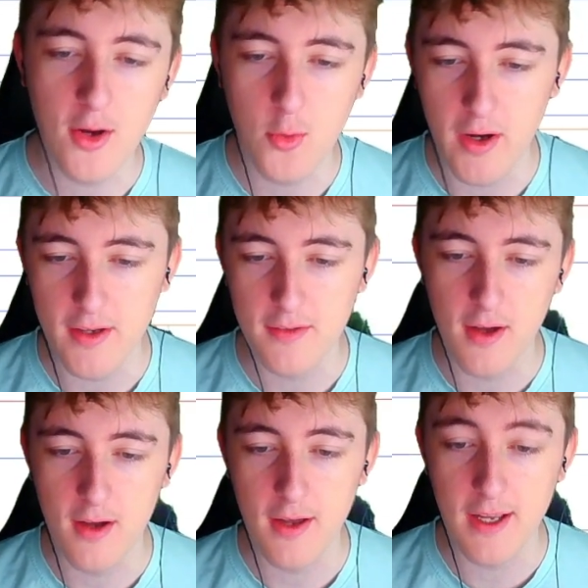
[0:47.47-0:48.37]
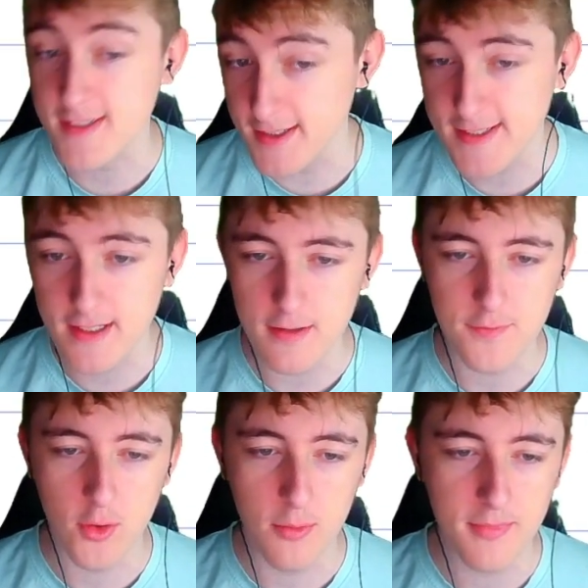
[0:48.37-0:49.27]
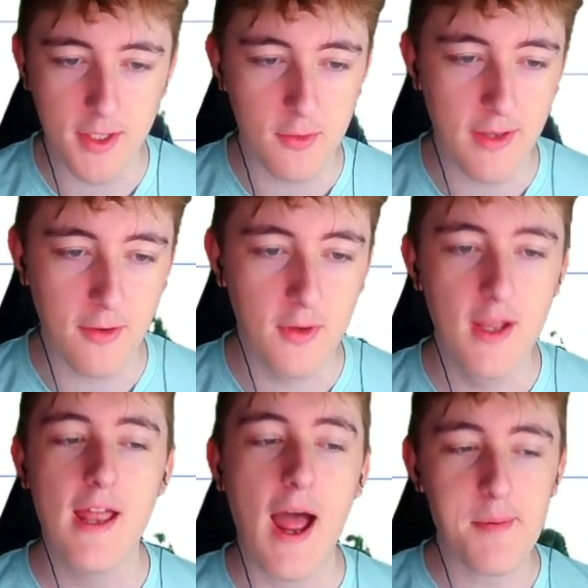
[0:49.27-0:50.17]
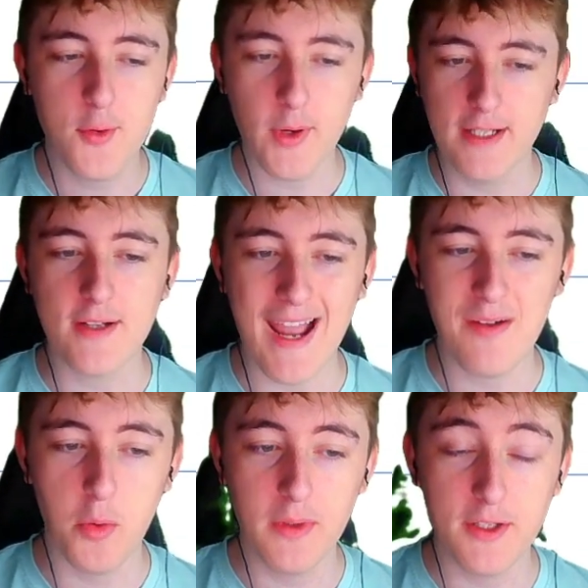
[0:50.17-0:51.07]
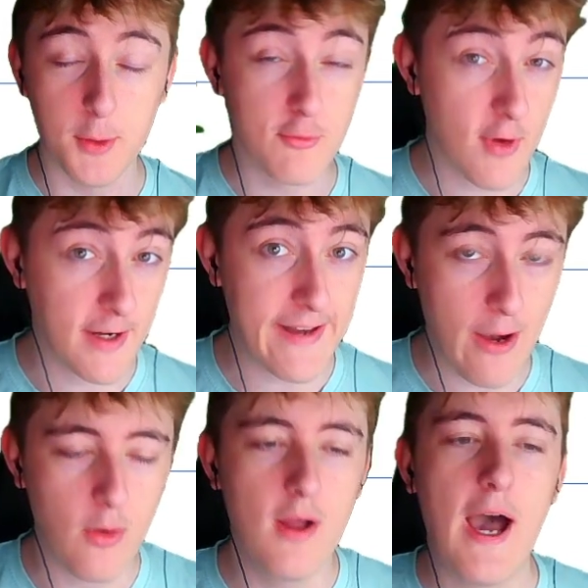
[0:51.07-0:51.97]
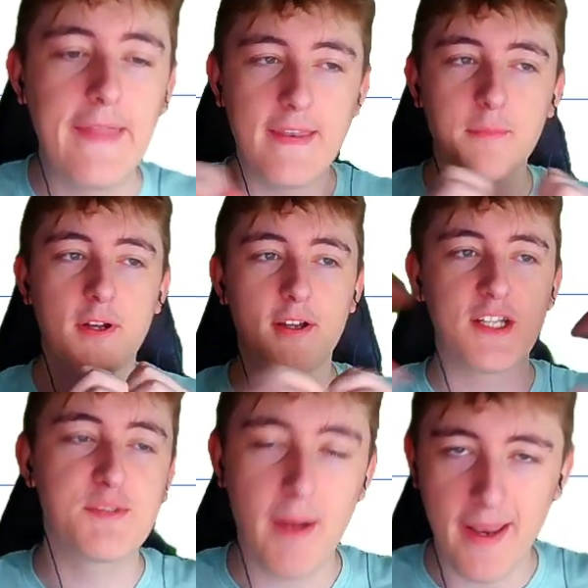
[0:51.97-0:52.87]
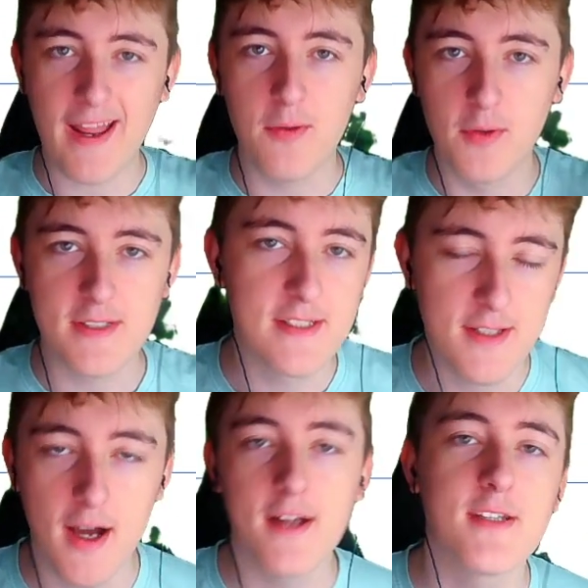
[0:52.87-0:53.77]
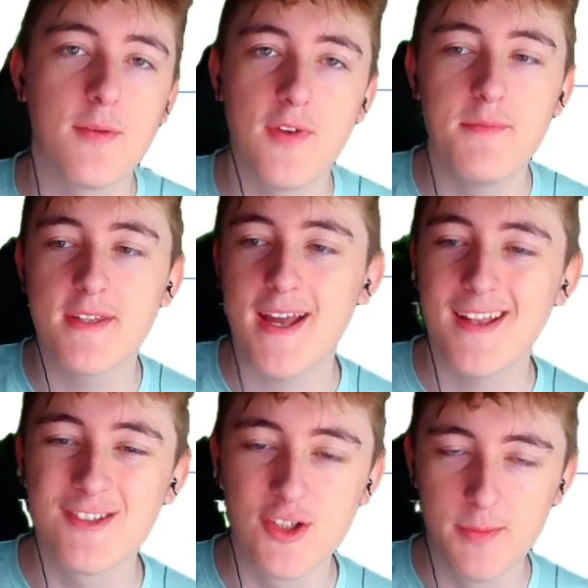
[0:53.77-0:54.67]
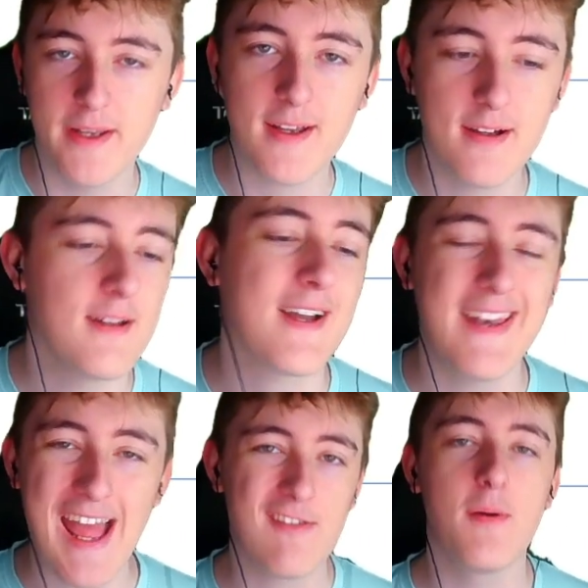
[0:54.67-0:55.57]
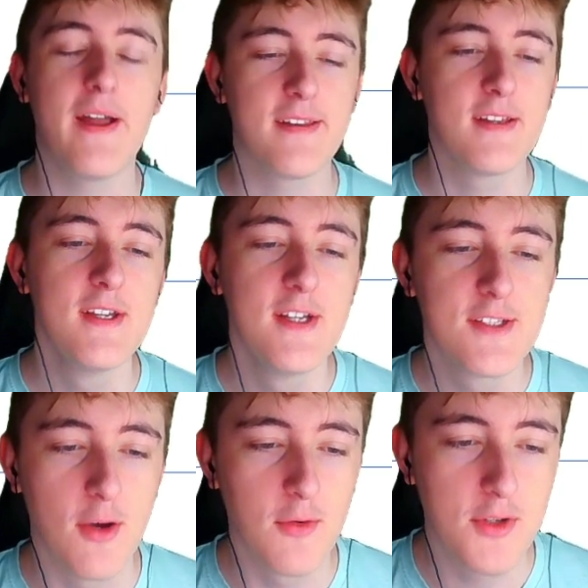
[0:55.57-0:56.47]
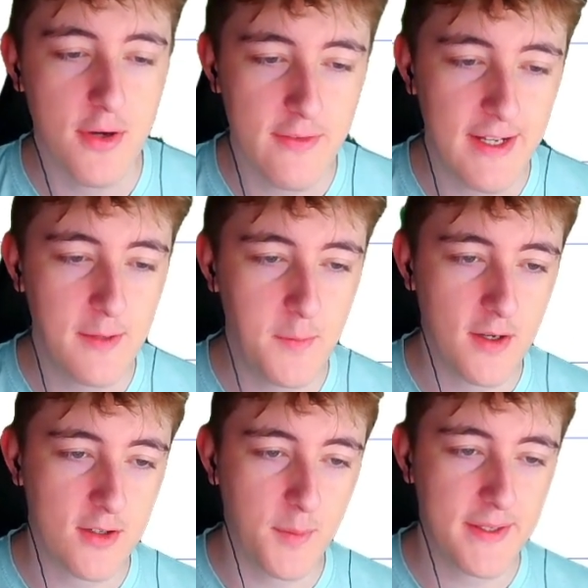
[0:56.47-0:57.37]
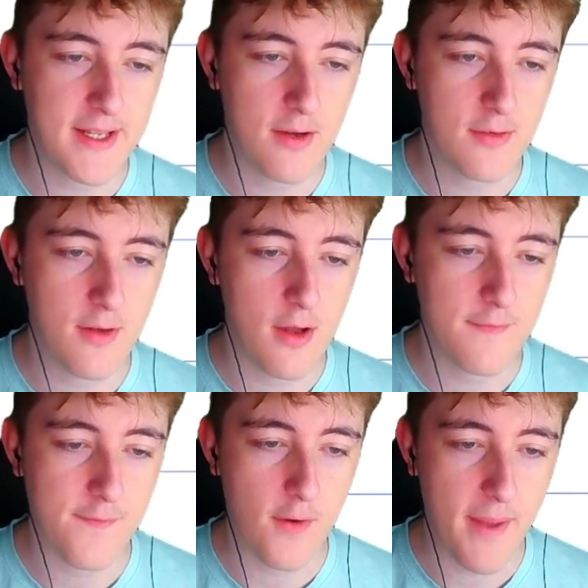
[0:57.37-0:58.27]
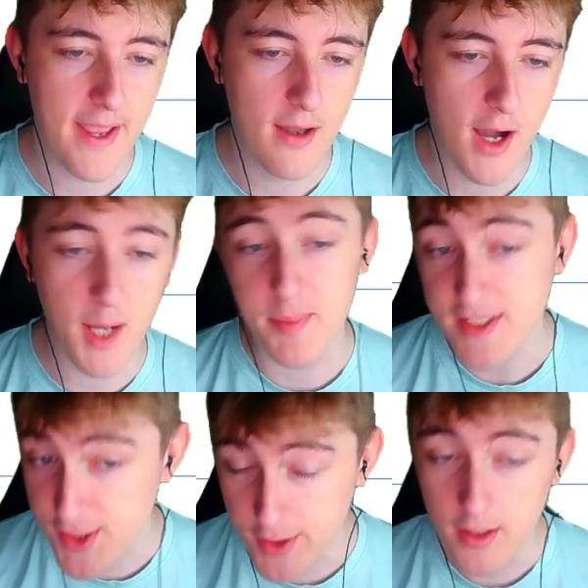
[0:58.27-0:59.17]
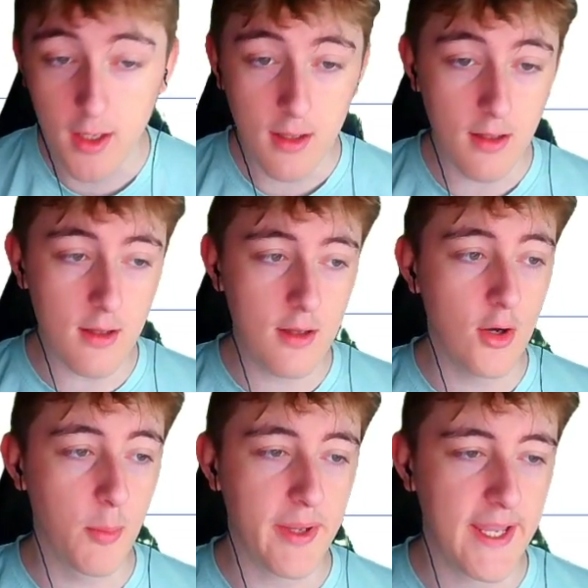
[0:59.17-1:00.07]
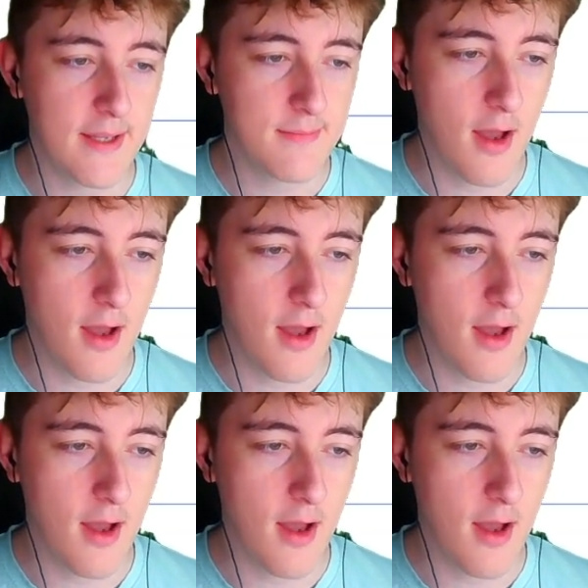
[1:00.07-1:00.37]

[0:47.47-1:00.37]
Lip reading: quite exciting for MEW. Now, I'm going to quickly look at what we're doing right now, and then I'm going to expand outwards into the high time frames and kind of zoom in like an arrowhead. So currently we are coming down from a high position up here